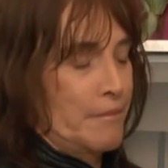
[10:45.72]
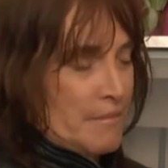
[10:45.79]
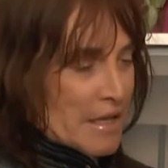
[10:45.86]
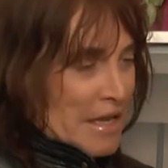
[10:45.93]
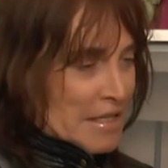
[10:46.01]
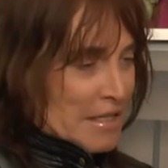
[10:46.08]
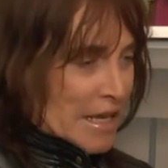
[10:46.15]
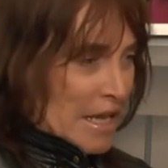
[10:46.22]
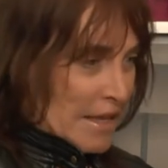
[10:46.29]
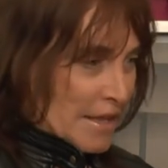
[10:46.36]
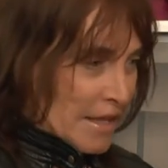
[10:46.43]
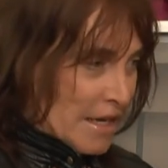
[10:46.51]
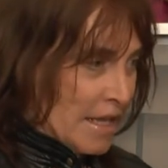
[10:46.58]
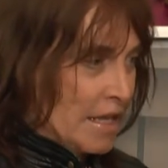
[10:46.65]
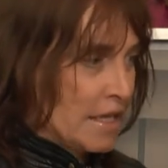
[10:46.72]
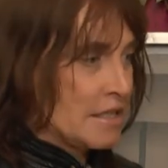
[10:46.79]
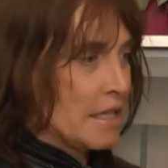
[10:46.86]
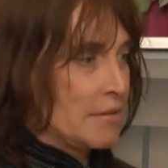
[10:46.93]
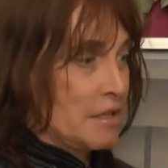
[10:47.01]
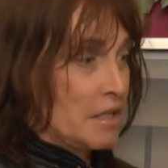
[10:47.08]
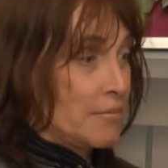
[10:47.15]
is to get the
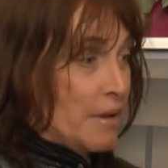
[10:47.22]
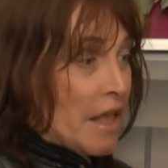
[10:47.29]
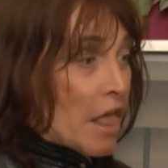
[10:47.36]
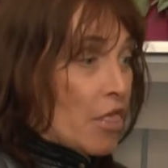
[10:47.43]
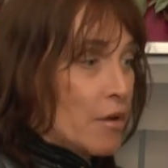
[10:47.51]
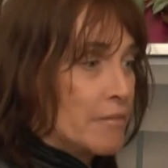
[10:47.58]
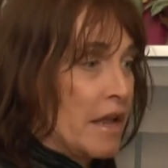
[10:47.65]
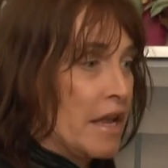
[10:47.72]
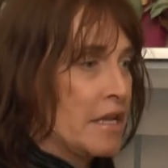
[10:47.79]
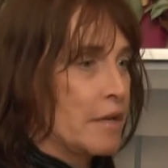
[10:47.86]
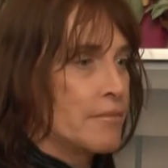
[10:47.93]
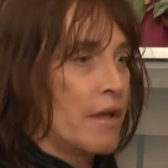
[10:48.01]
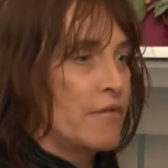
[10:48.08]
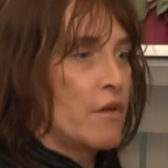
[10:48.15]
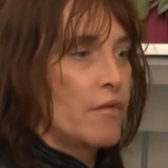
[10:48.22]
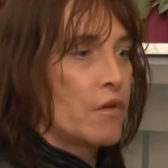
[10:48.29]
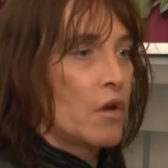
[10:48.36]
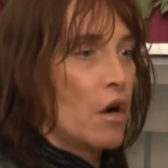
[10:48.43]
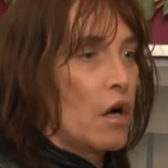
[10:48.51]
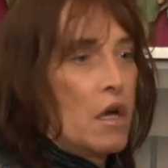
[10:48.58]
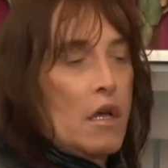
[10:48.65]
links and to be the medium. But if it
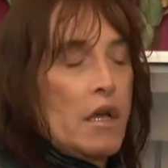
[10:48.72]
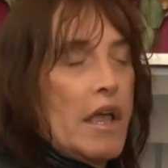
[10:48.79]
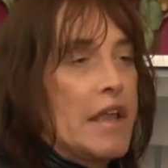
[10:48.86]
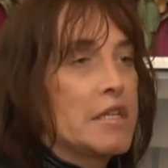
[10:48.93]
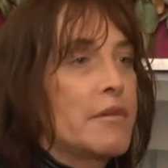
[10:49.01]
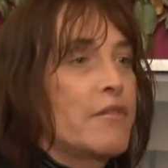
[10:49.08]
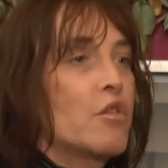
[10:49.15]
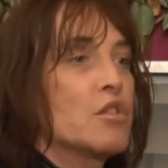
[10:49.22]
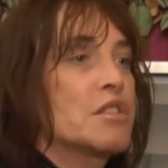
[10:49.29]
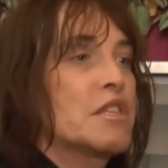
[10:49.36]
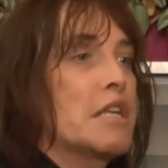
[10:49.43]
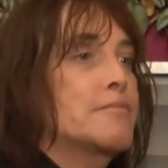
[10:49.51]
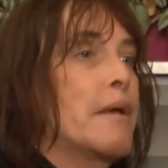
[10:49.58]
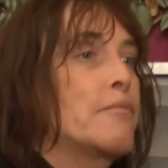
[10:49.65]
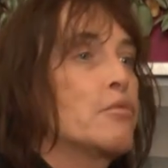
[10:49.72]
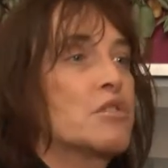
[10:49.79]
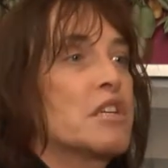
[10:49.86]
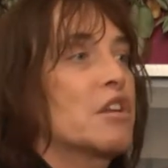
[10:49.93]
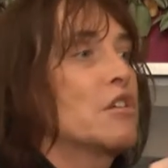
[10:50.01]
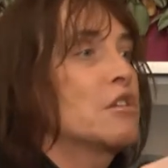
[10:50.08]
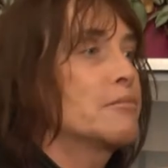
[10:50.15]
doesn't mean you've got 6 people,
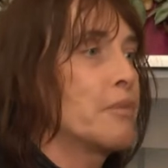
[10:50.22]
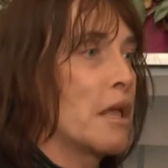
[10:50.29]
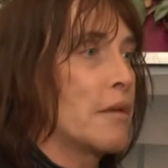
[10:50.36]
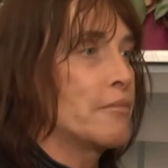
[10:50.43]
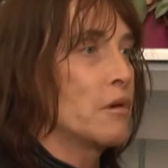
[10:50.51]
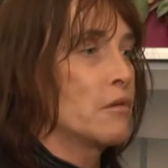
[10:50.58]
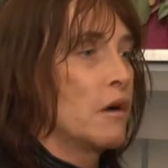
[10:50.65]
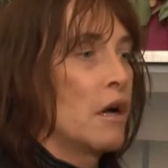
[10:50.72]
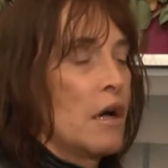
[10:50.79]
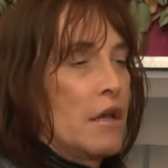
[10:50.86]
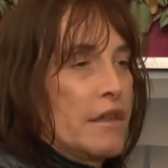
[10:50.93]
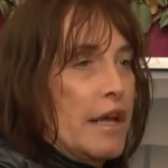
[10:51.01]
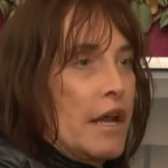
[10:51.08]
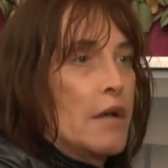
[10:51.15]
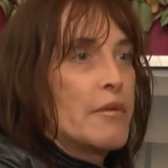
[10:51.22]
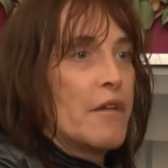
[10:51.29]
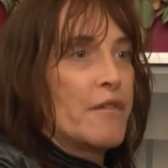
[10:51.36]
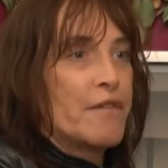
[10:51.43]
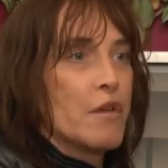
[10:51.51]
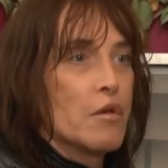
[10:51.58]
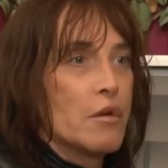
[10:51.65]
600 people. There can only be
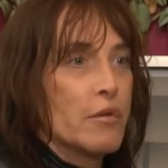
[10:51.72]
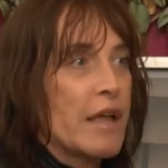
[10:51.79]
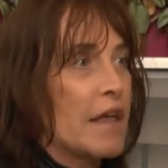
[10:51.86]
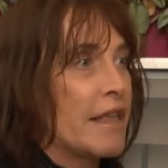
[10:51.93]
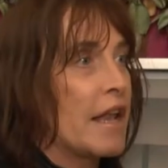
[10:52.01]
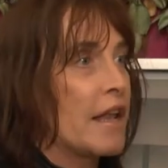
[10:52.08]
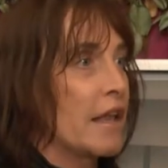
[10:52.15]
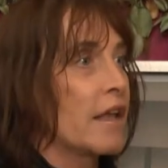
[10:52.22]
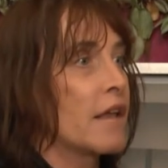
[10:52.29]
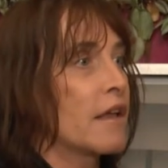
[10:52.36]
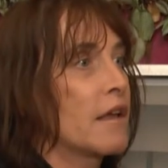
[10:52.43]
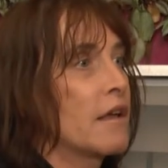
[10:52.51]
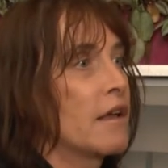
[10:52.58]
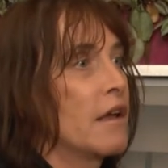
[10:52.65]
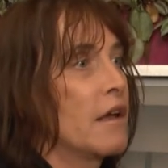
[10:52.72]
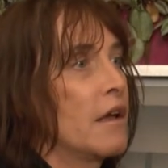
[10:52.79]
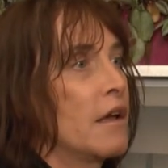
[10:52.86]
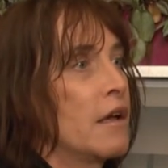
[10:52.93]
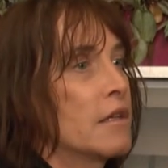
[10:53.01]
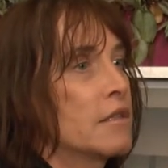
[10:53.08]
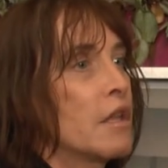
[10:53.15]
a few that get that link.
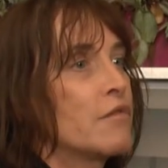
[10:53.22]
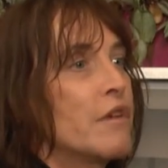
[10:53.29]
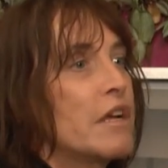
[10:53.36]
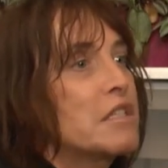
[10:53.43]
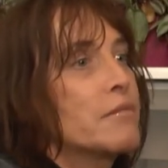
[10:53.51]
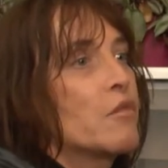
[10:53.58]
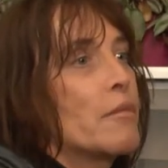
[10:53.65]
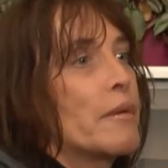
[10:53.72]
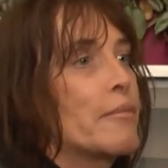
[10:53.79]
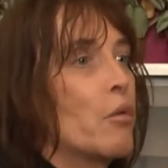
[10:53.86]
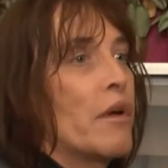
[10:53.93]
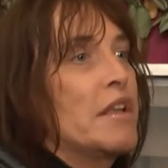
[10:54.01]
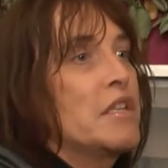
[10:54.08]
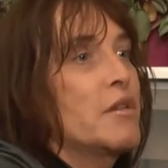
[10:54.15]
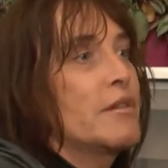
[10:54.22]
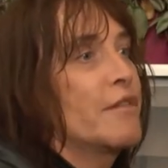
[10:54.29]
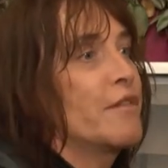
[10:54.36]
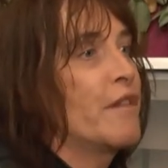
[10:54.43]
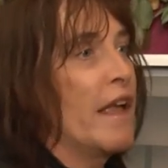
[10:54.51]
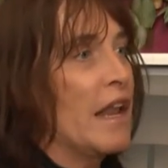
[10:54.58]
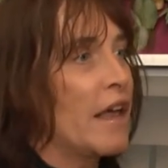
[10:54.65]
So the rest of them have got to be brought into to
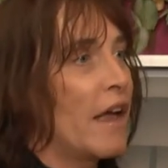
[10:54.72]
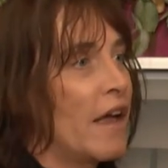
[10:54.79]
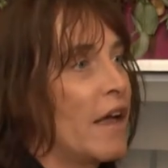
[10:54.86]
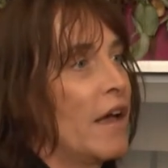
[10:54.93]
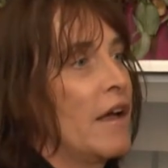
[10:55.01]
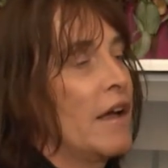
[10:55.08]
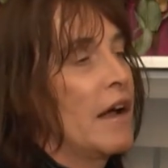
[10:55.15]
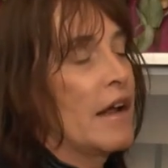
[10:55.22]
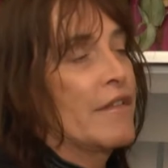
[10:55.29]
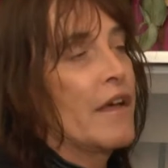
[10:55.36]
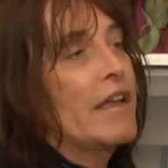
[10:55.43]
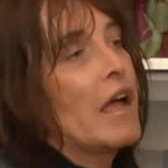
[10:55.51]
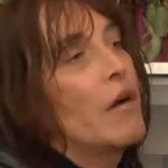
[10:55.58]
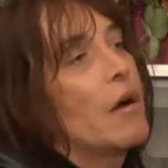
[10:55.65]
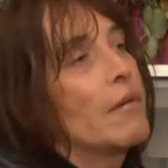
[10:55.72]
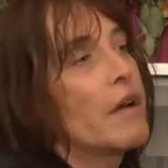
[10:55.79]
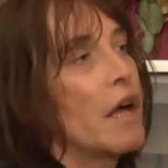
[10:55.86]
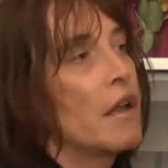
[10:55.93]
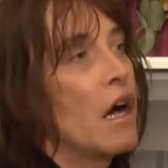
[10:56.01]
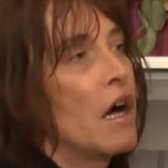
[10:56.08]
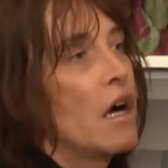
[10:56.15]
feel it. If they go home
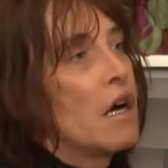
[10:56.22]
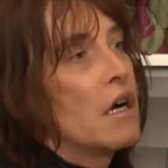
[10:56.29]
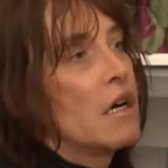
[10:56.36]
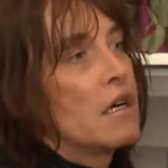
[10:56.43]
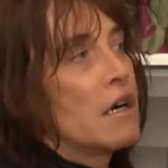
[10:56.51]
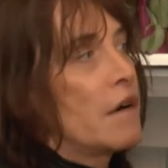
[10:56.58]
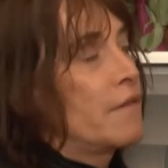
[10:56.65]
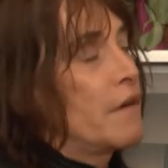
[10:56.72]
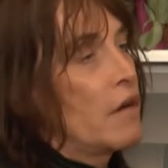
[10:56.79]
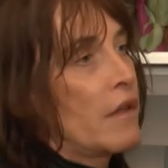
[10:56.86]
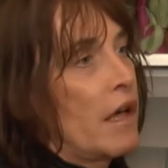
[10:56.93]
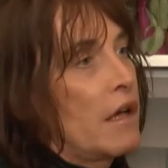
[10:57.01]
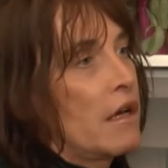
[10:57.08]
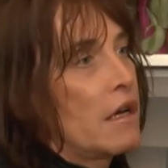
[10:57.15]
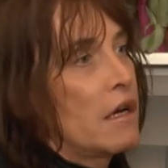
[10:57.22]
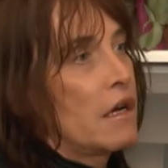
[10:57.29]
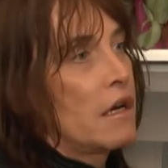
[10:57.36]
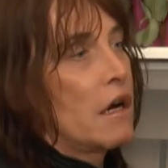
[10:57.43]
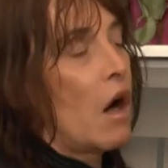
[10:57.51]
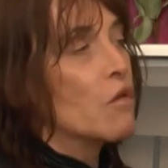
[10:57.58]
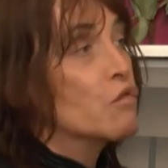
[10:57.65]
going, I felt that,
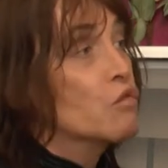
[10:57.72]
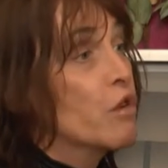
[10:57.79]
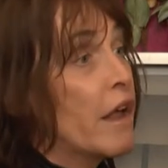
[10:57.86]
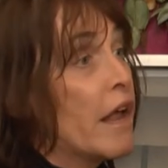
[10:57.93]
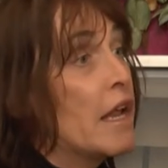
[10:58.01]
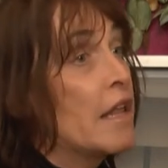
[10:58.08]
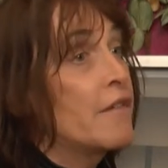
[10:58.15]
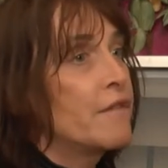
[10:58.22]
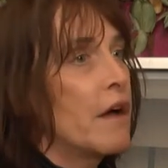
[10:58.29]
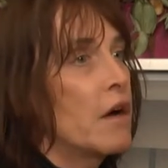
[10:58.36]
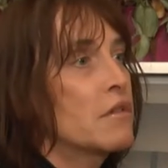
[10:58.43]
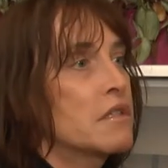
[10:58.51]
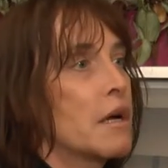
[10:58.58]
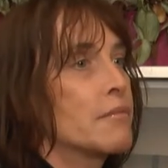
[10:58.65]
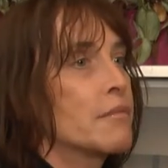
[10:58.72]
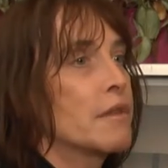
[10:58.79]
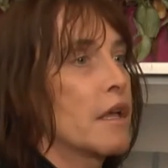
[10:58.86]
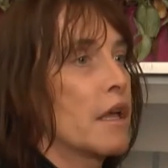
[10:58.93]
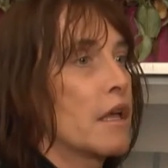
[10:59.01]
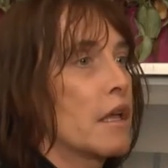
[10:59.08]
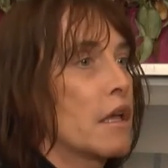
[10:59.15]
I really felt
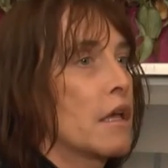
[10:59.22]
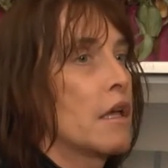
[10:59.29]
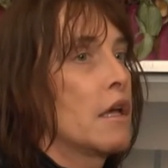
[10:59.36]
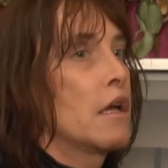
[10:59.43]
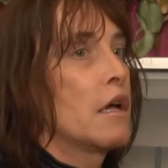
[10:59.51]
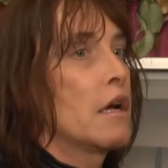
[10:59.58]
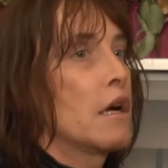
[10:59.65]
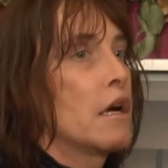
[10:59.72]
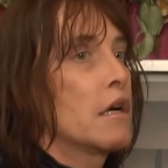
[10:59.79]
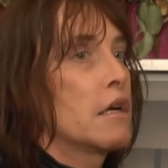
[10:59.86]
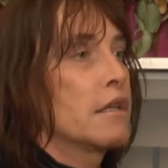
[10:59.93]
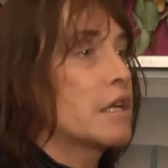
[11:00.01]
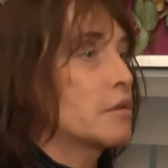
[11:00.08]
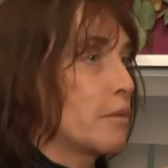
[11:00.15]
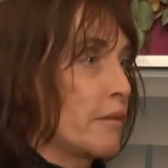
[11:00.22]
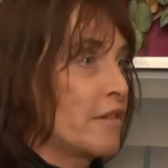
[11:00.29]
something, that's when we've